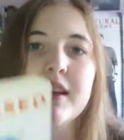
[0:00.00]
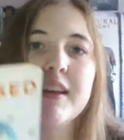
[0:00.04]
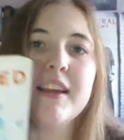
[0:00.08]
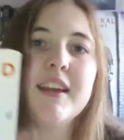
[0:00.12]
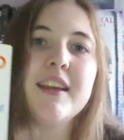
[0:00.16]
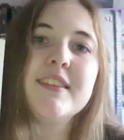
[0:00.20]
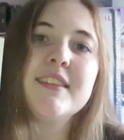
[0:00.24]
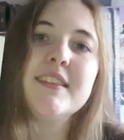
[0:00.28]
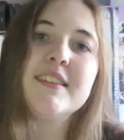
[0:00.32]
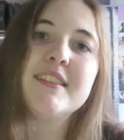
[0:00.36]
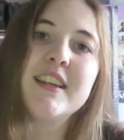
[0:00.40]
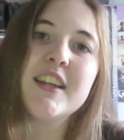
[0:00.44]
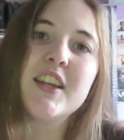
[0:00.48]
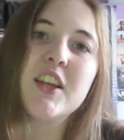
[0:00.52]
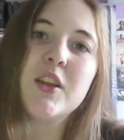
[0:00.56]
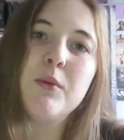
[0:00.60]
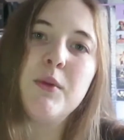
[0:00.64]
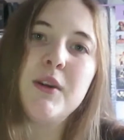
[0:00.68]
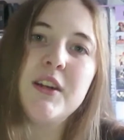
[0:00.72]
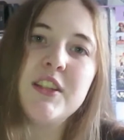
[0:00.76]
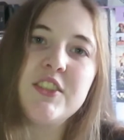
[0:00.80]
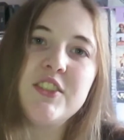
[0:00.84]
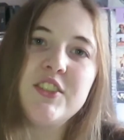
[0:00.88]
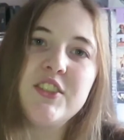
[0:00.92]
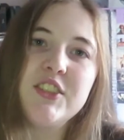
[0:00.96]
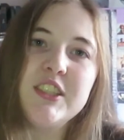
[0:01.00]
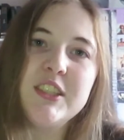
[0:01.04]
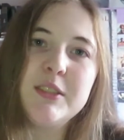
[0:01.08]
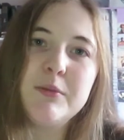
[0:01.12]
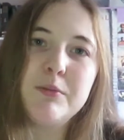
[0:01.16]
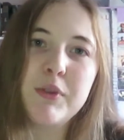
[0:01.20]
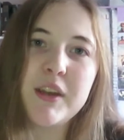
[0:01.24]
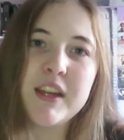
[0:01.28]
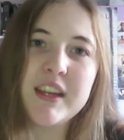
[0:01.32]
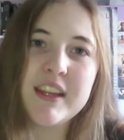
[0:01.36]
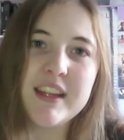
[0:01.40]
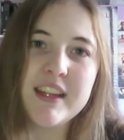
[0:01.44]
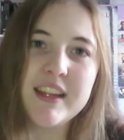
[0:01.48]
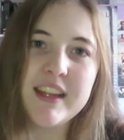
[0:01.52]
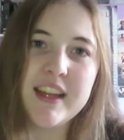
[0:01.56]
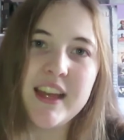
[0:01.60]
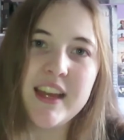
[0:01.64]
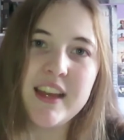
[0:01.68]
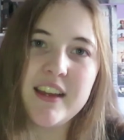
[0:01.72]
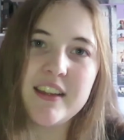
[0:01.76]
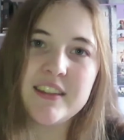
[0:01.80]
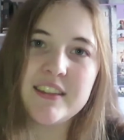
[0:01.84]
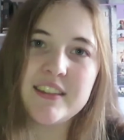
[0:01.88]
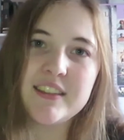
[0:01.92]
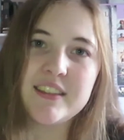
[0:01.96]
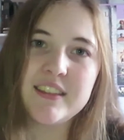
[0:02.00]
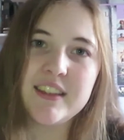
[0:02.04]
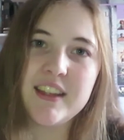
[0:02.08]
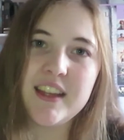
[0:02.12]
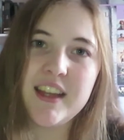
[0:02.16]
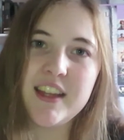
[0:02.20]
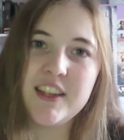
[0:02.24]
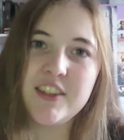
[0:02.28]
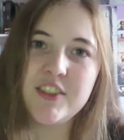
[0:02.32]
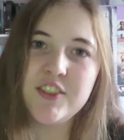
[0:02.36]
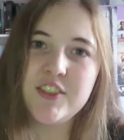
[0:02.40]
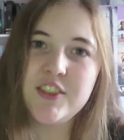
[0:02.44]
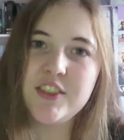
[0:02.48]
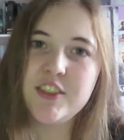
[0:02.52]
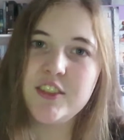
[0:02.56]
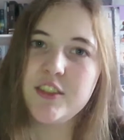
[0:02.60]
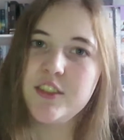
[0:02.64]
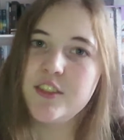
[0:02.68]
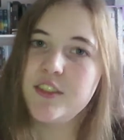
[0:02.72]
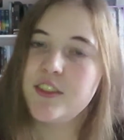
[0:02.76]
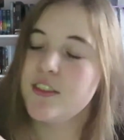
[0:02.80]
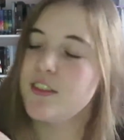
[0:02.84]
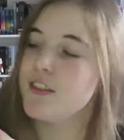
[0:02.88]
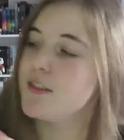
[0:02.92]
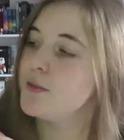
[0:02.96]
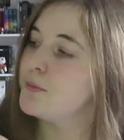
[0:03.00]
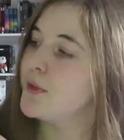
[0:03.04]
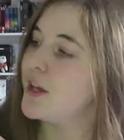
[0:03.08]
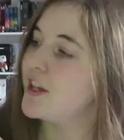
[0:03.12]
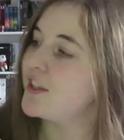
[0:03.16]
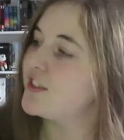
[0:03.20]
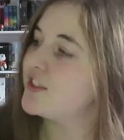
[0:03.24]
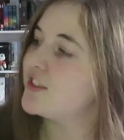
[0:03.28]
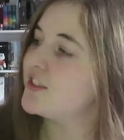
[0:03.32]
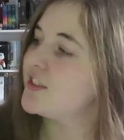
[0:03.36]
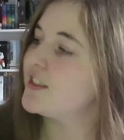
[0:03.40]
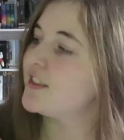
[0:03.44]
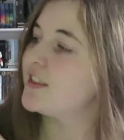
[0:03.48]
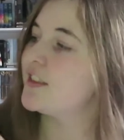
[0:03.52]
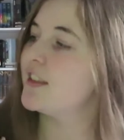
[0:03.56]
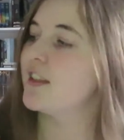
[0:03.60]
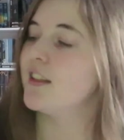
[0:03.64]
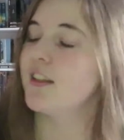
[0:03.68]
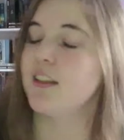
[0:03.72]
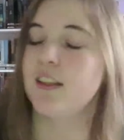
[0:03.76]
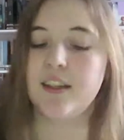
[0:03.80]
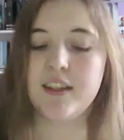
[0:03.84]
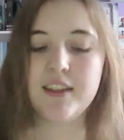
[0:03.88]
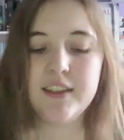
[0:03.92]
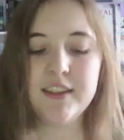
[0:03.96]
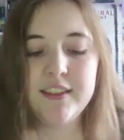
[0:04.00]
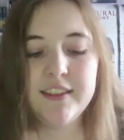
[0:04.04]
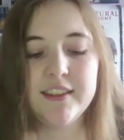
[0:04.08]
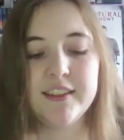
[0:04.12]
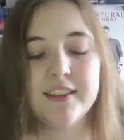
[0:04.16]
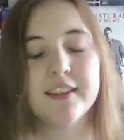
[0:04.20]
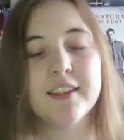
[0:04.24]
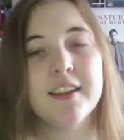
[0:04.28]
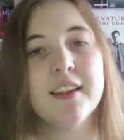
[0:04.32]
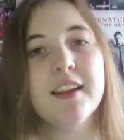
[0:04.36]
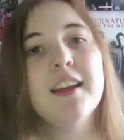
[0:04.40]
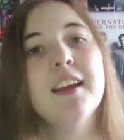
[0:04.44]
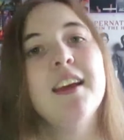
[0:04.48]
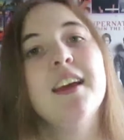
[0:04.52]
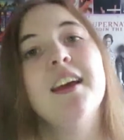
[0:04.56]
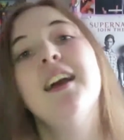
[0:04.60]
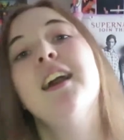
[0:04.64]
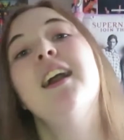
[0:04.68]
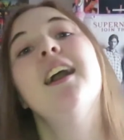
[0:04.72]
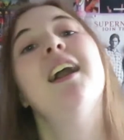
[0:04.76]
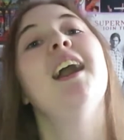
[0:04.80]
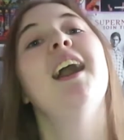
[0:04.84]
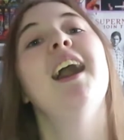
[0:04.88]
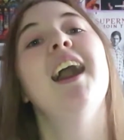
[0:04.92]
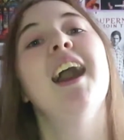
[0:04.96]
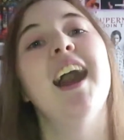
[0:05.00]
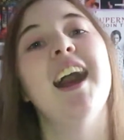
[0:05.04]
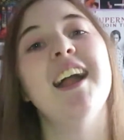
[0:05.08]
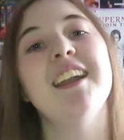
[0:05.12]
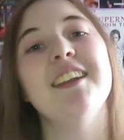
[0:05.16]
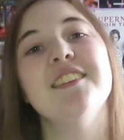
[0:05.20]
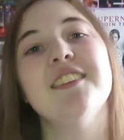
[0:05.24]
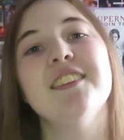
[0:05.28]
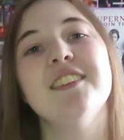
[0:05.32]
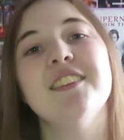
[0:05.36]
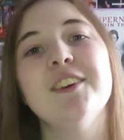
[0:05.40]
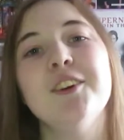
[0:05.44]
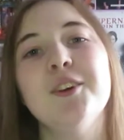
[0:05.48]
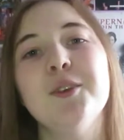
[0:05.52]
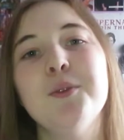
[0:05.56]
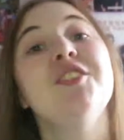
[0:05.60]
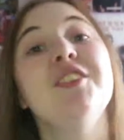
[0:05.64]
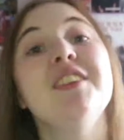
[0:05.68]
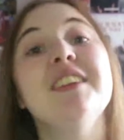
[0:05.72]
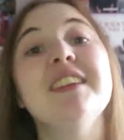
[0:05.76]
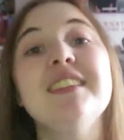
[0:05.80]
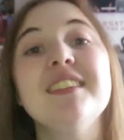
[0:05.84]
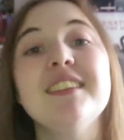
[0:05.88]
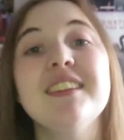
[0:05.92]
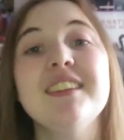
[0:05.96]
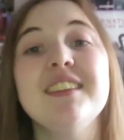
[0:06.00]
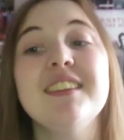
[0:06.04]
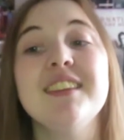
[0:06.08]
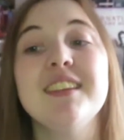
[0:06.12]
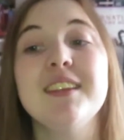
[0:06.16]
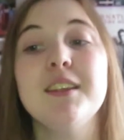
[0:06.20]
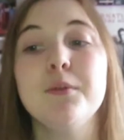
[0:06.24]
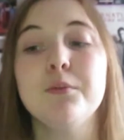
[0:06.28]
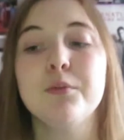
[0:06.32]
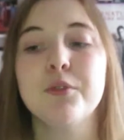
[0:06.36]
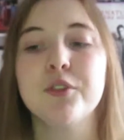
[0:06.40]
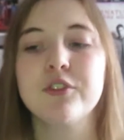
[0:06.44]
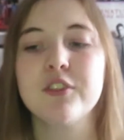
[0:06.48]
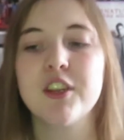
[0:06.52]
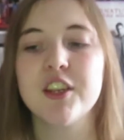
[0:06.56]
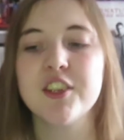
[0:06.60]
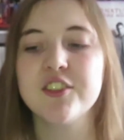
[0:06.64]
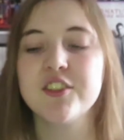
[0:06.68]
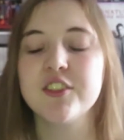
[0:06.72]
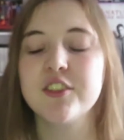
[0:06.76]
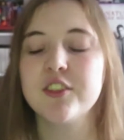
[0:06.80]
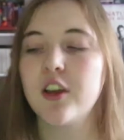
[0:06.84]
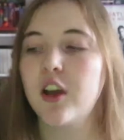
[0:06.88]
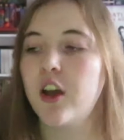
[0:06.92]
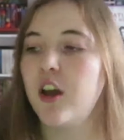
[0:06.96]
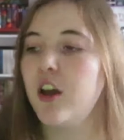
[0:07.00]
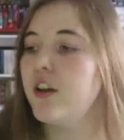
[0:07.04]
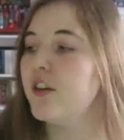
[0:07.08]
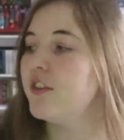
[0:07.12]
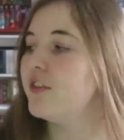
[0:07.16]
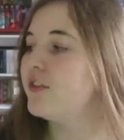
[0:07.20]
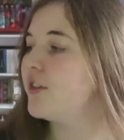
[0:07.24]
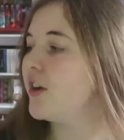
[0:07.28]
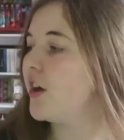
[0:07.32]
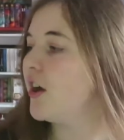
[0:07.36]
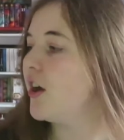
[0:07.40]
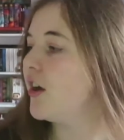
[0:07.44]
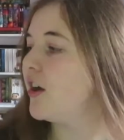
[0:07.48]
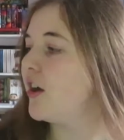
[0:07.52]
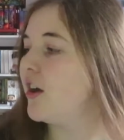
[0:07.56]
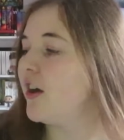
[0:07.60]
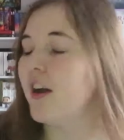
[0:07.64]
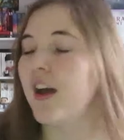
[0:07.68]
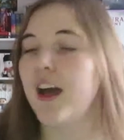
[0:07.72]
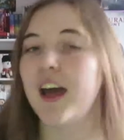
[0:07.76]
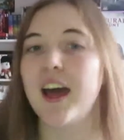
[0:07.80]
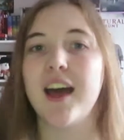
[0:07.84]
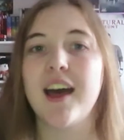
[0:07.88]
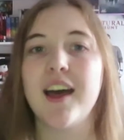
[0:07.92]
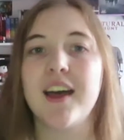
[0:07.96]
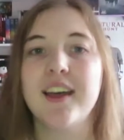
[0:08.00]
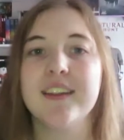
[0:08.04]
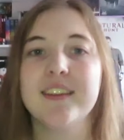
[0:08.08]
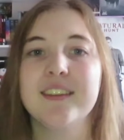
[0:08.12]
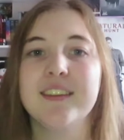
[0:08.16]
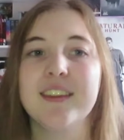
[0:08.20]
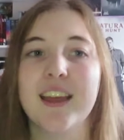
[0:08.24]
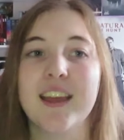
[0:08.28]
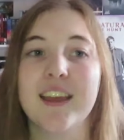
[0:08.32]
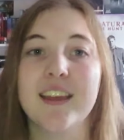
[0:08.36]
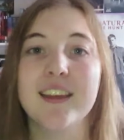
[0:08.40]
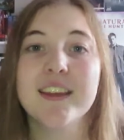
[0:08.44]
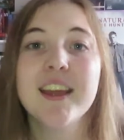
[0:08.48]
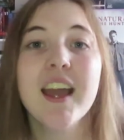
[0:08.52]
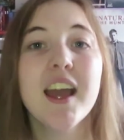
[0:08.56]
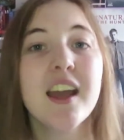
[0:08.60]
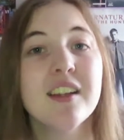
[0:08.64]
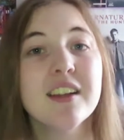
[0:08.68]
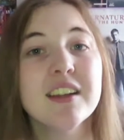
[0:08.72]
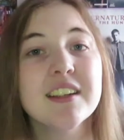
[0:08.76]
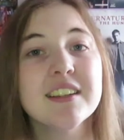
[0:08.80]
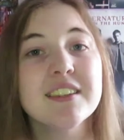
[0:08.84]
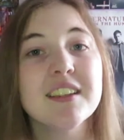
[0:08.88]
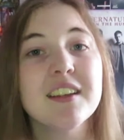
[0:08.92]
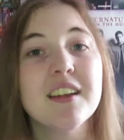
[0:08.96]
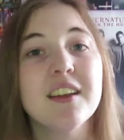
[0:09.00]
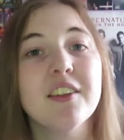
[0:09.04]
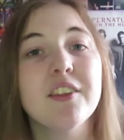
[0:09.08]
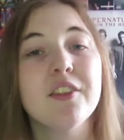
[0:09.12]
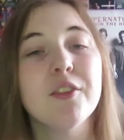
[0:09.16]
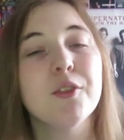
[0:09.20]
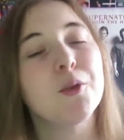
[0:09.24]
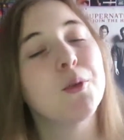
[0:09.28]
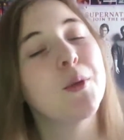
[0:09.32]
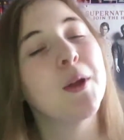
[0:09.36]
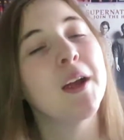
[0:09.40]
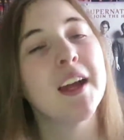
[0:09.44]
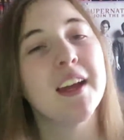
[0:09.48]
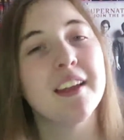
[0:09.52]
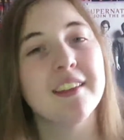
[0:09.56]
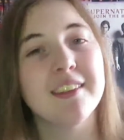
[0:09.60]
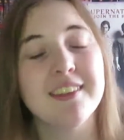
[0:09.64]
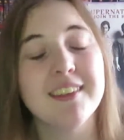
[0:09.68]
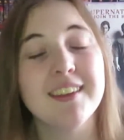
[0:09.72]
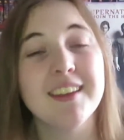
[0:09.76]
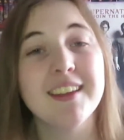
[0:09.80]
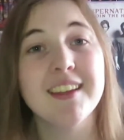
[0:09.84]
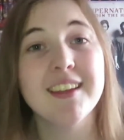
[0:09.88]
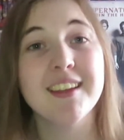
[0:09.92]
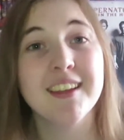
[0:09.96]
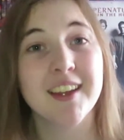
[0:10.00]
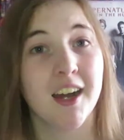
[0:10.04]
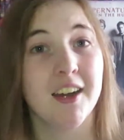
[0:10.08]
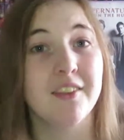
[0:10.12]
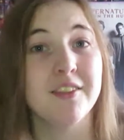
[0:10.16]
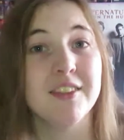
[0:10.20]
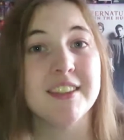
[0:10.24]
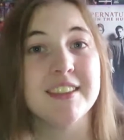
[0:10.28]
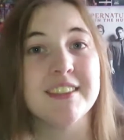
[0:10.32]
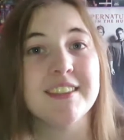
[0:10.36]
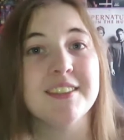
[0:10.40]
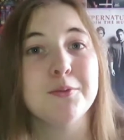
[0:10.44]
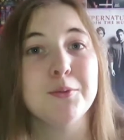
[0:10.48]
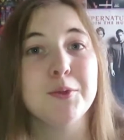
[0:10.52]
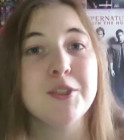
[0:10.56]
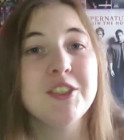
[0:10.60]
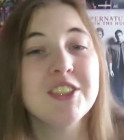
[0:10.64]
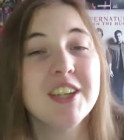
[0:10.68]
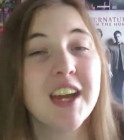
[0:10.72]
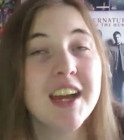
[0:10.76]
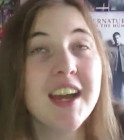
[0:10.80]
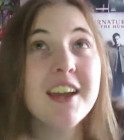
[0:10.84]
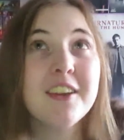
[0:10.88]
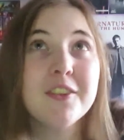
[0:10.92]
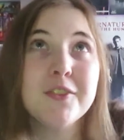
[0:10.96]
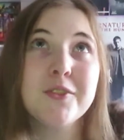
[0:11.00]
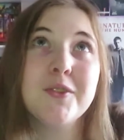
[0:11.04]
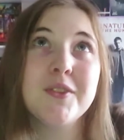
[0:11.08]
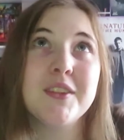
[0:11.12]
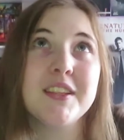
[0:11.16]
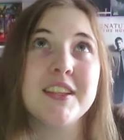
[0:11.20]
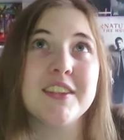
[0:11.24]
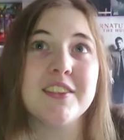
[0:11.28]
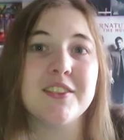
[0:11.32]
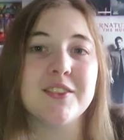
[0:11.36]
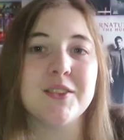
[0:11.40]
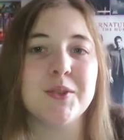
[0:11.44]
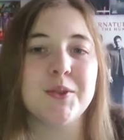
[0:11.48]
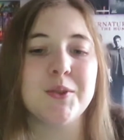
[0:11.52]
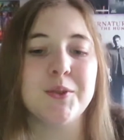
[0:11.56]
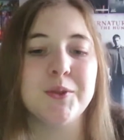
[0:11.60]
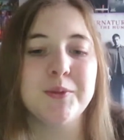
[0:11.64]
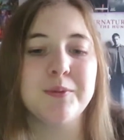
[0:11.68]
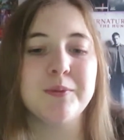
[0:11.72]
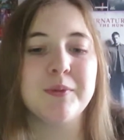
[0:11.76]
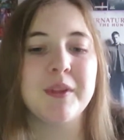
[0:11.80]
In the second one, she's breaking out and she's smashed the glass. And in the third, so you can see the progression of her as a character throughout the covers, which I also think is cool.